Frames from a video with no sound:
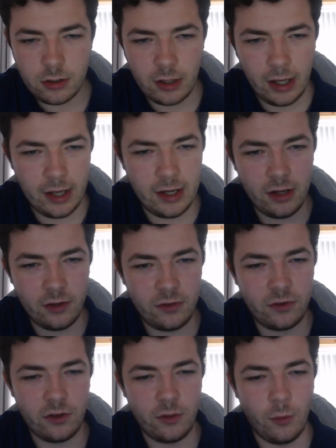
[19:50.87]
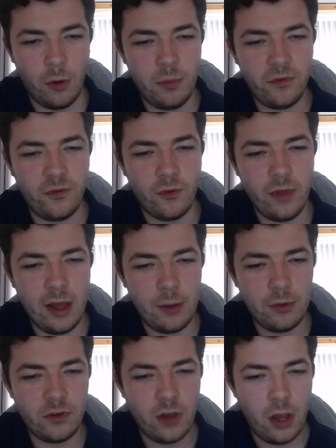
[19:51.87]
And then it's the one before that
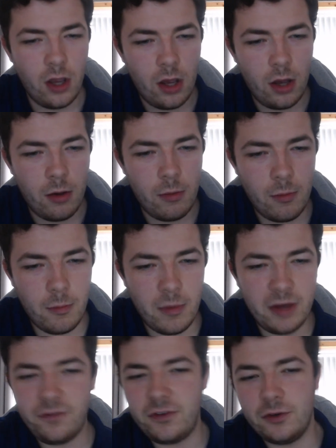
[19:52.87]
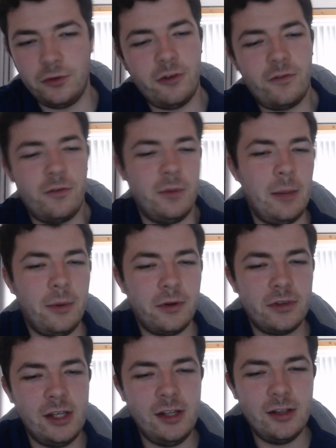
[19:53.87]
was midfielder from
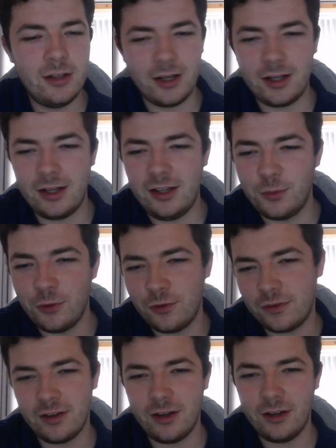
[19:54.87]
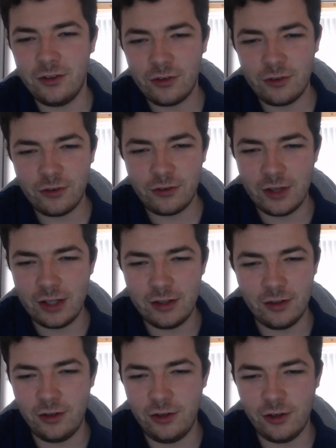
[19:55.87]
Aberdeen agrees move to Rangers.
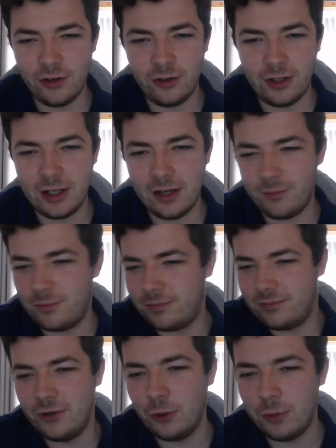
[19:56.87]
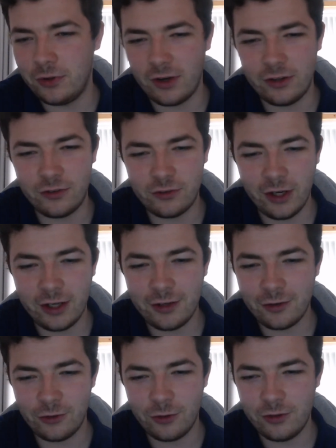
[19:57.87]
Then young Real Madrid
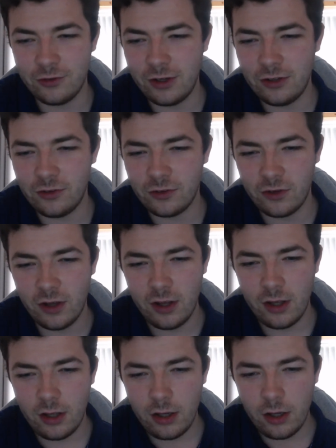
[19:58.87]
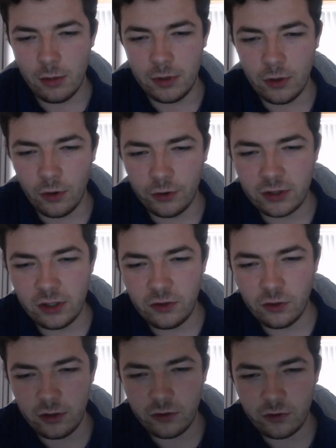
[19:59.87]
striker joins Rangers. Miovski
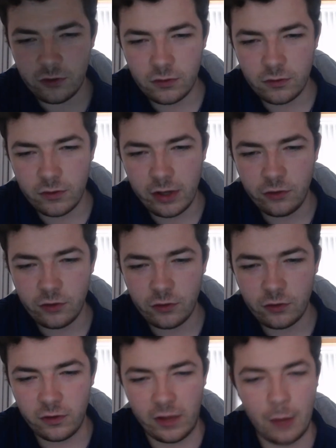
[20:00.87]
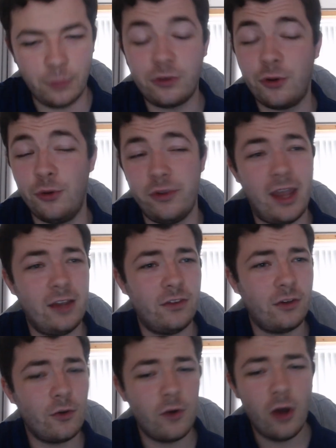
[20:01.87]
joins Rangers. That was 2 days
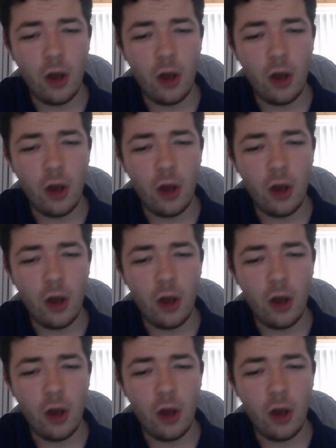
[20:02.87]
ago.